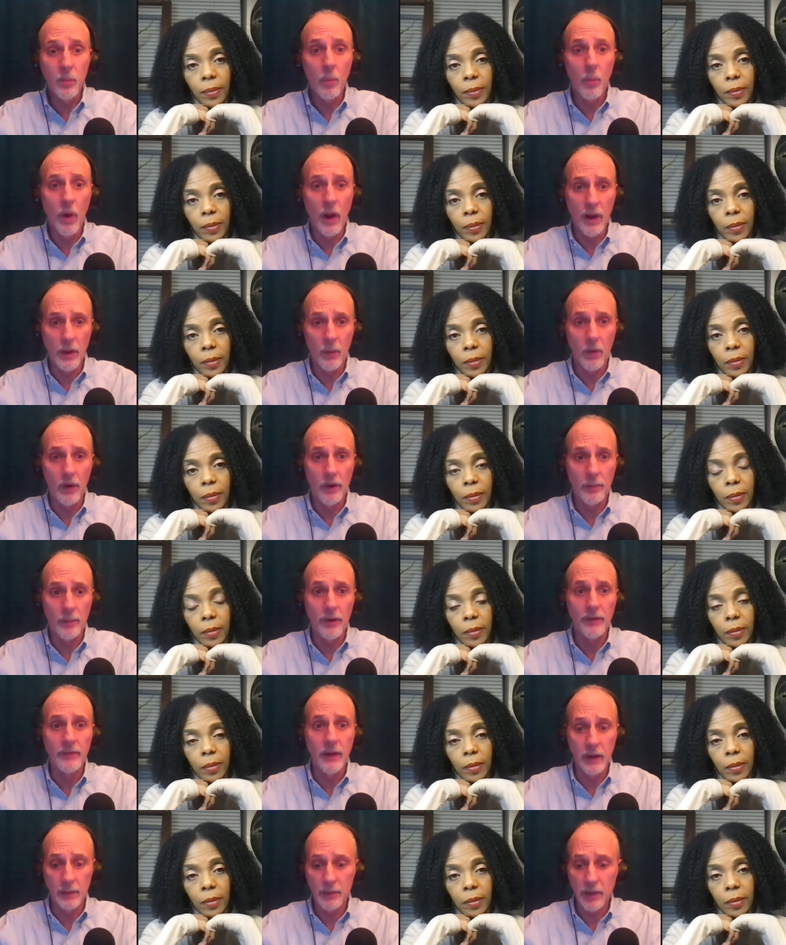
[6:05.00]
Speaker 1: why I wanted to bring
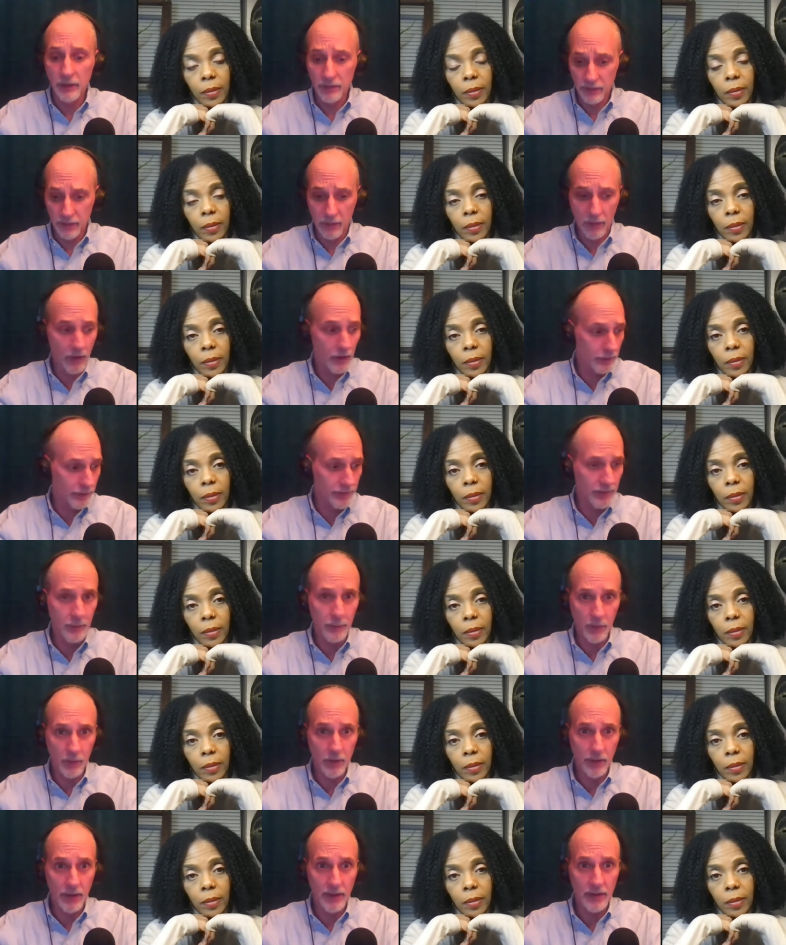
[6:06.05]
that up, because there are
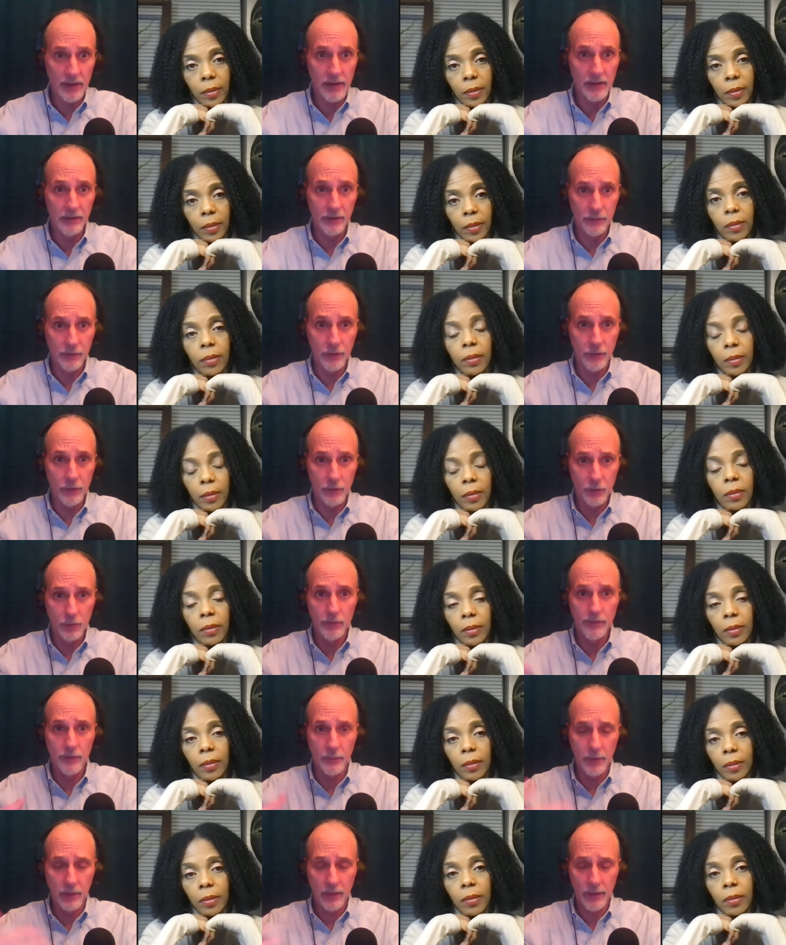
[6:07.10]
similarities to
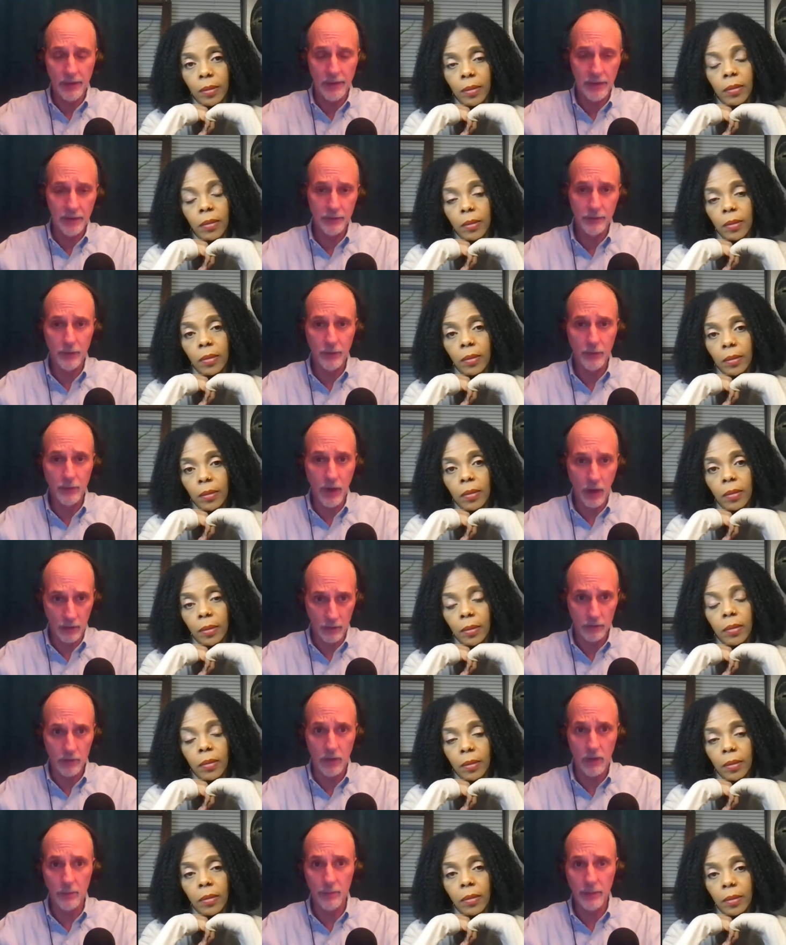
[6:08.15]
Donald
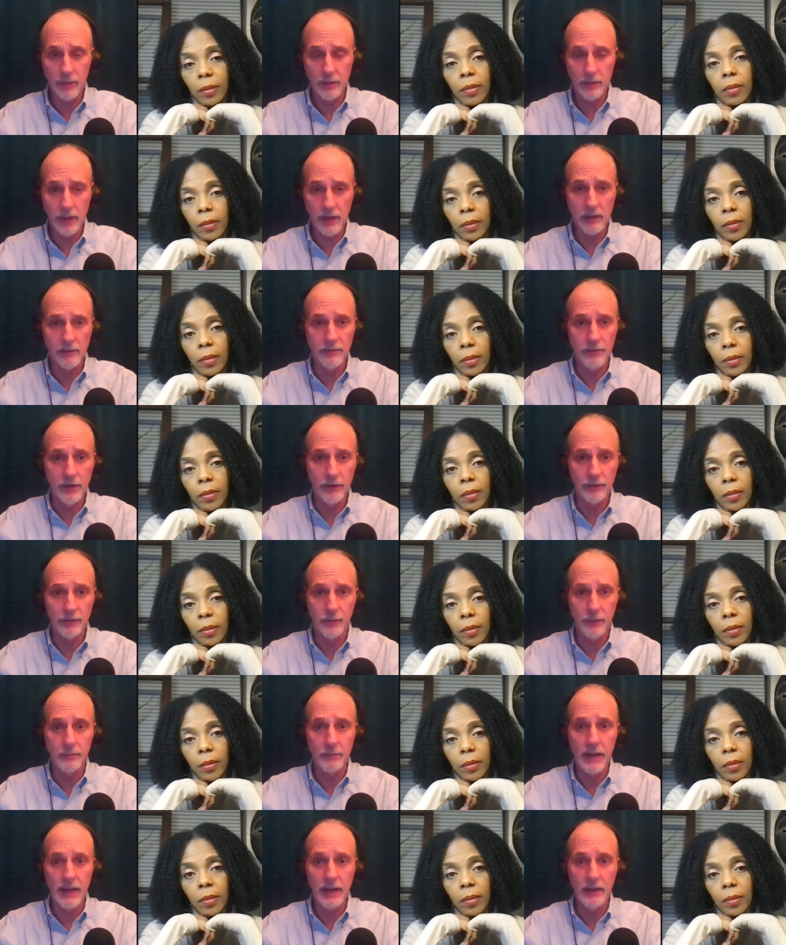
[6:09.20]
Trump and Vince
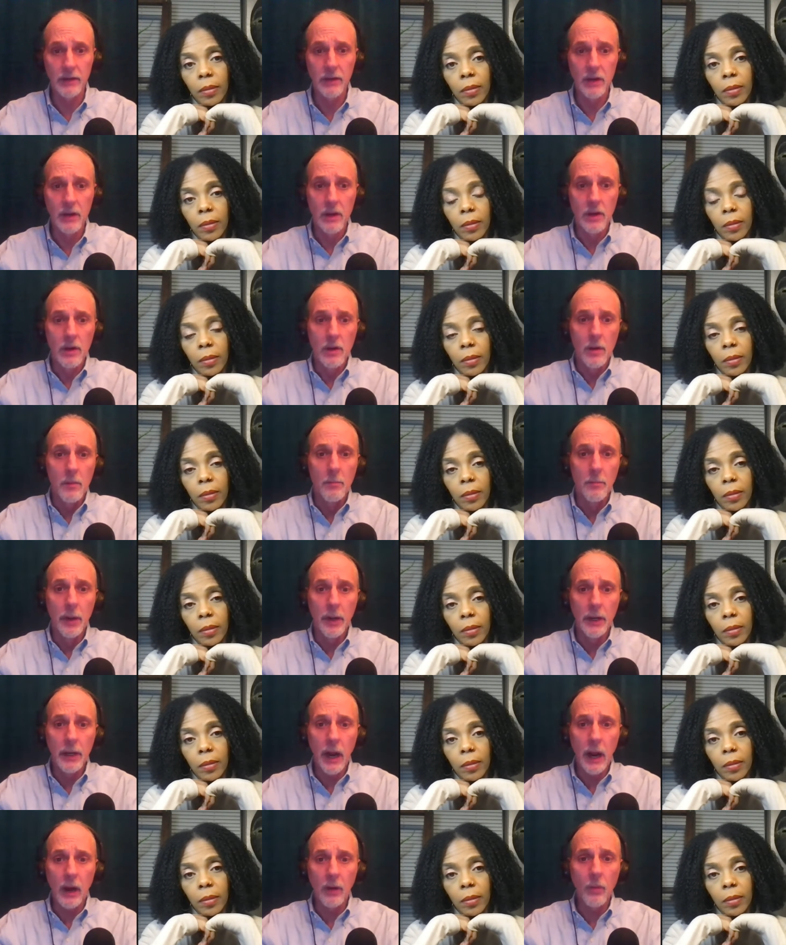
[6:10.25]
McMahon.
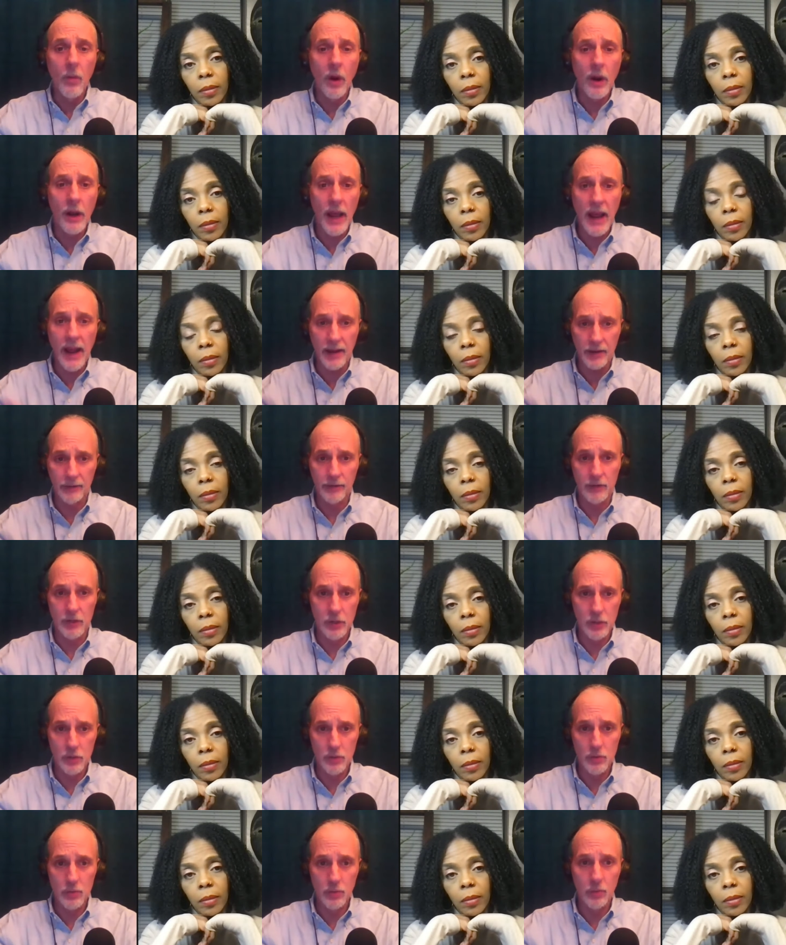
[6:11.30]
But I want to ask
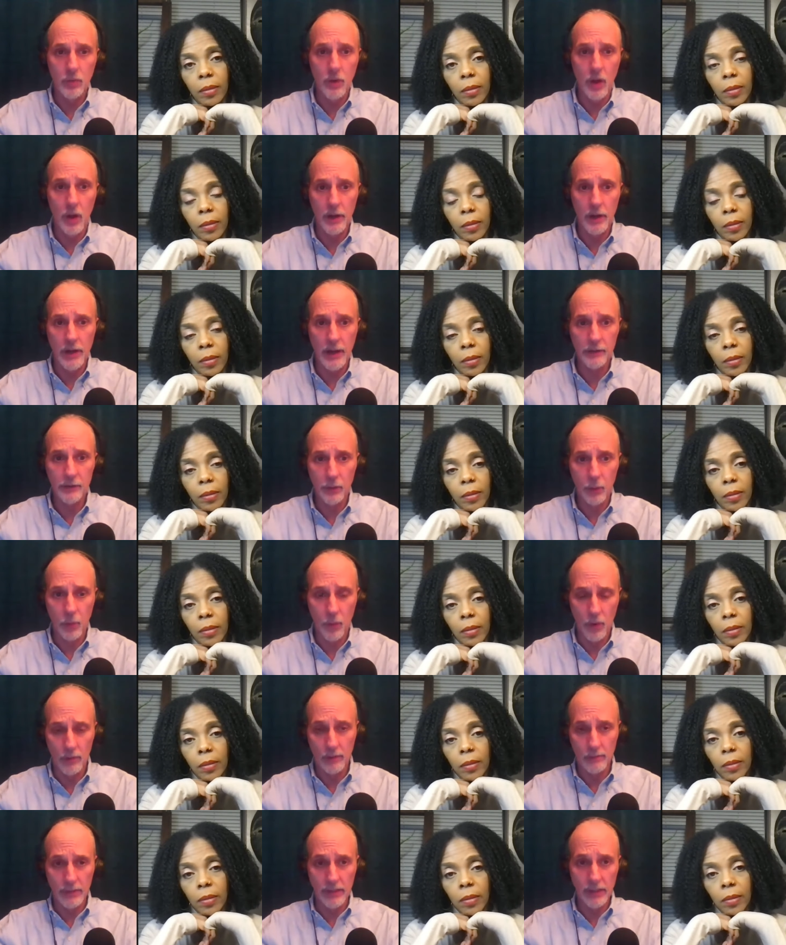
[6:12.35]
you, Lana, as a
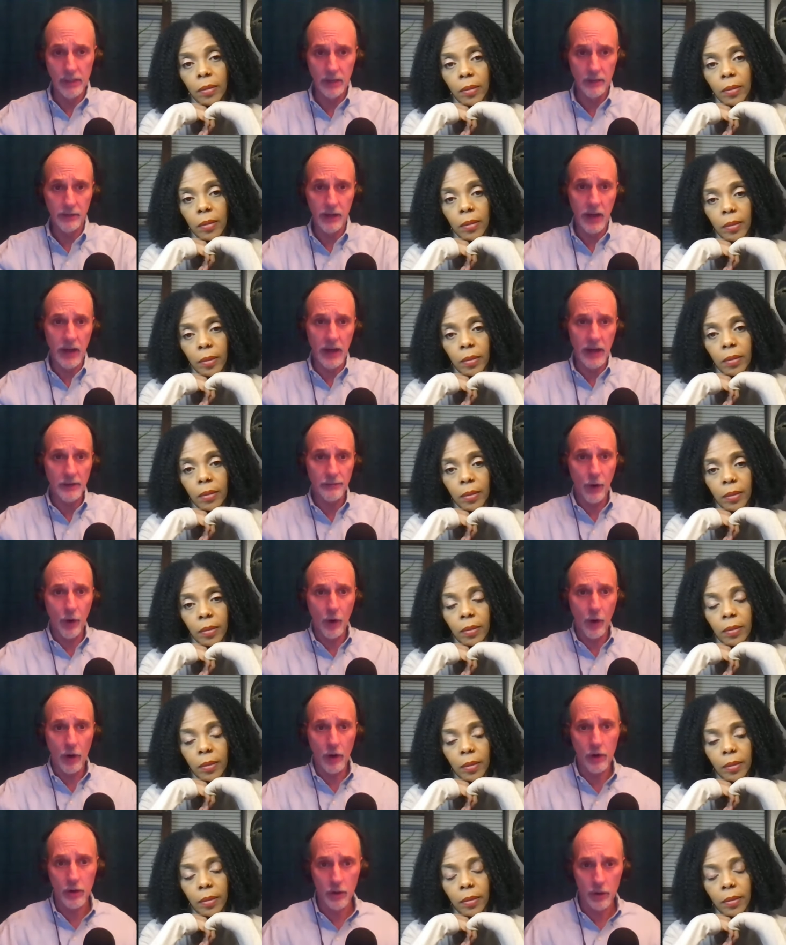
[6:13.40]
woman, because I've
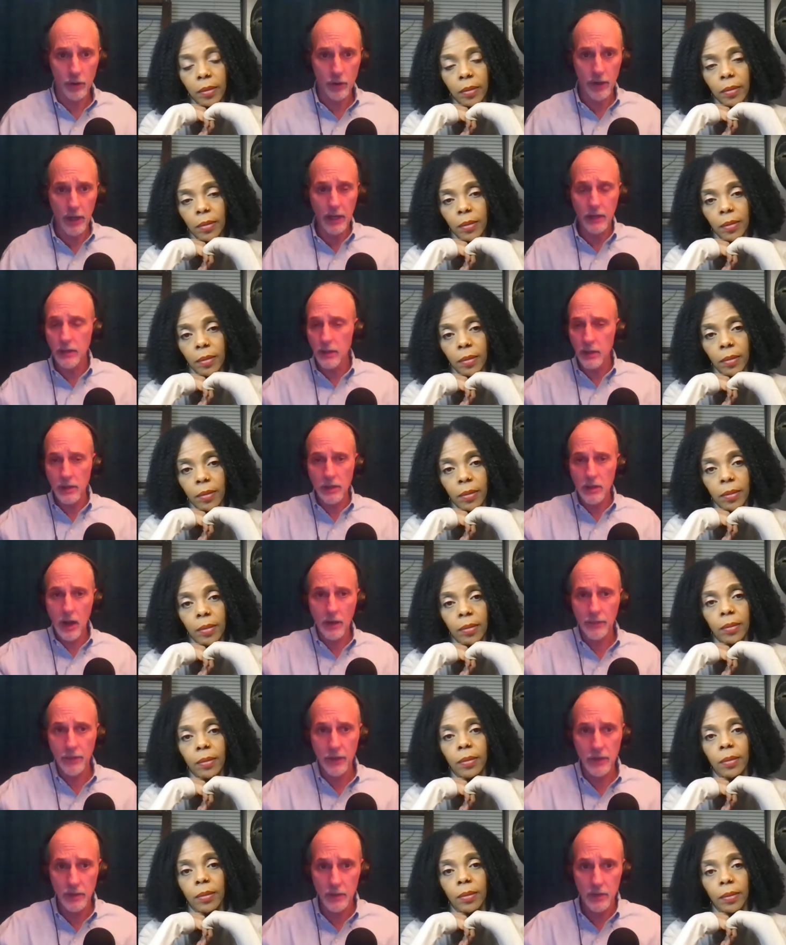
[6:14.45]
heard, and not
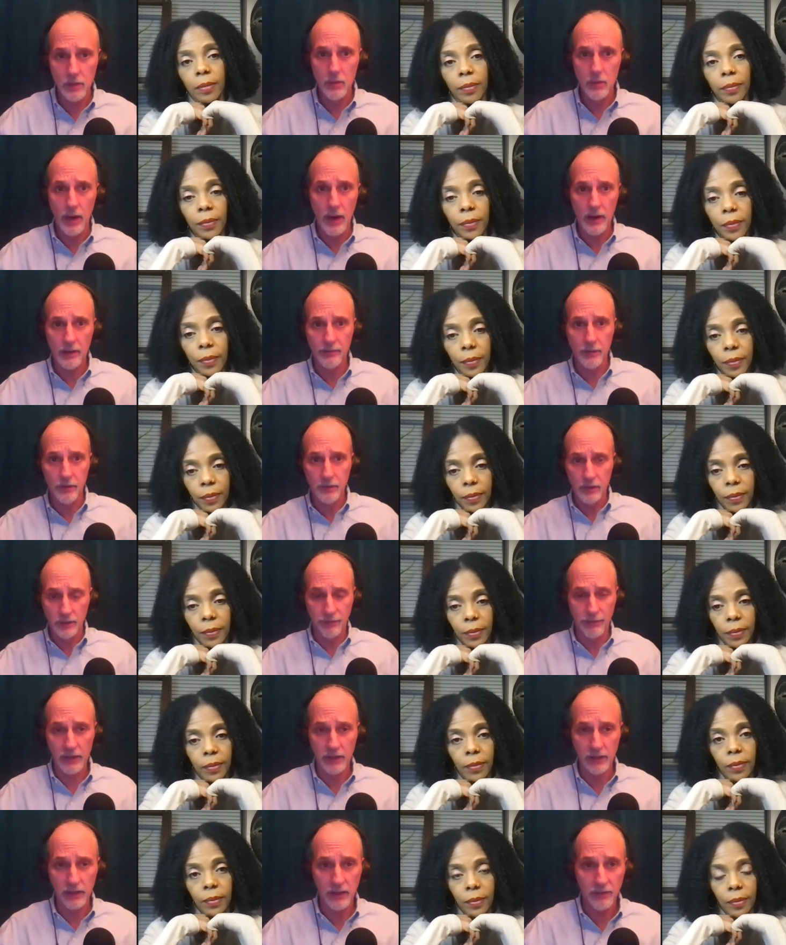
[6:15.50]
that you have the
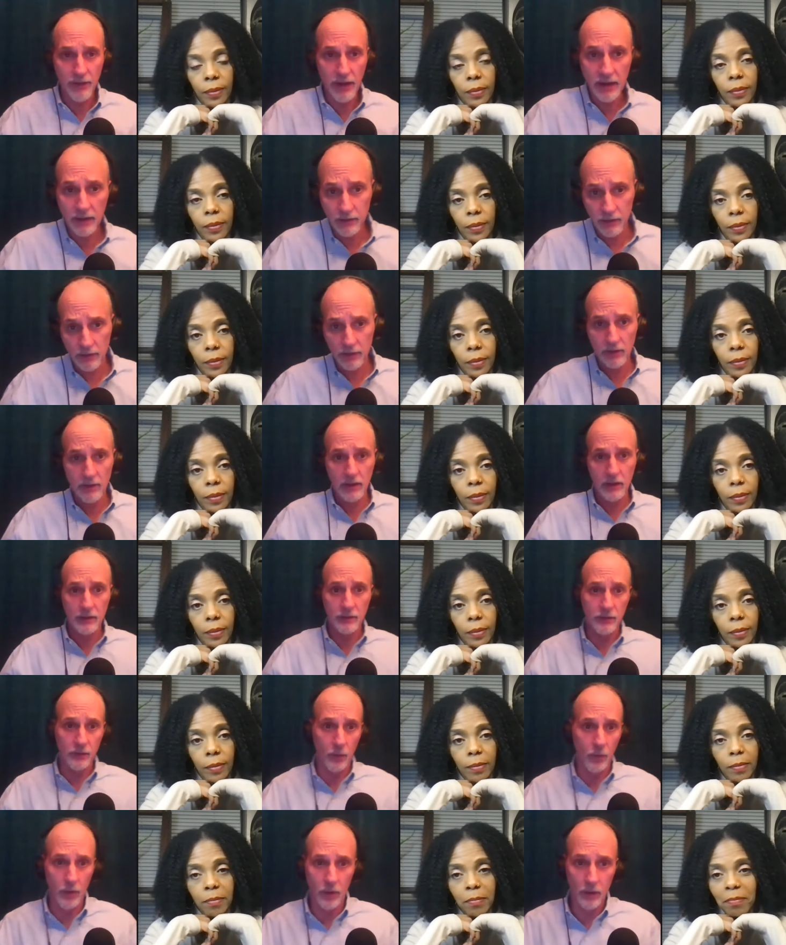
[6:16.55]
definitive answer to this
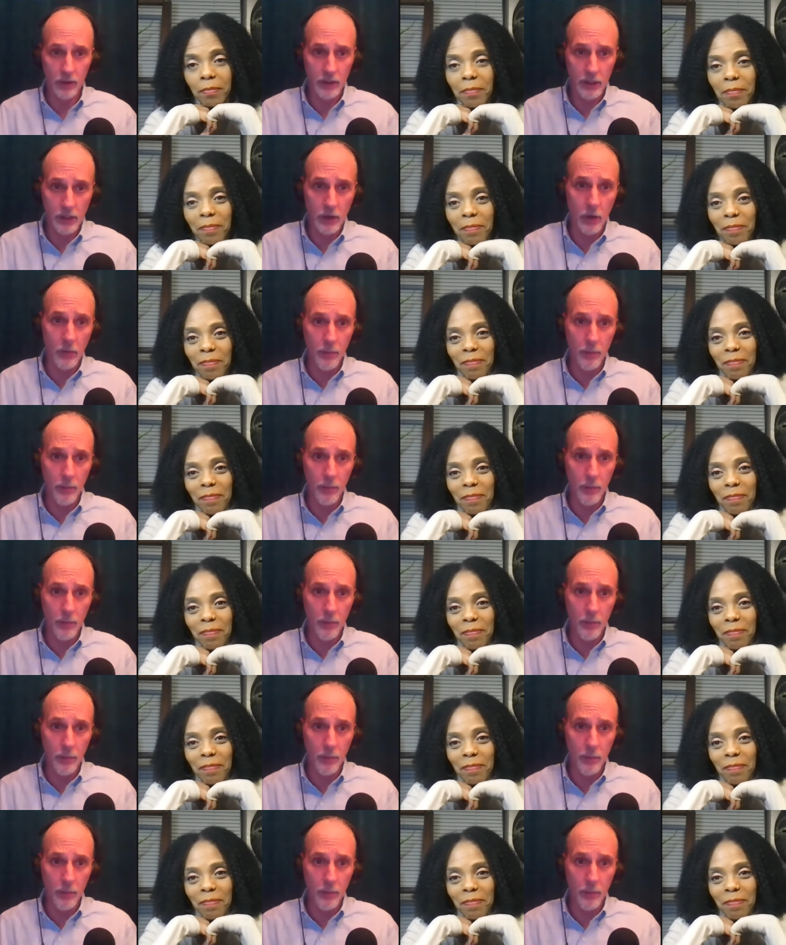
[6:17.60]
or, you know,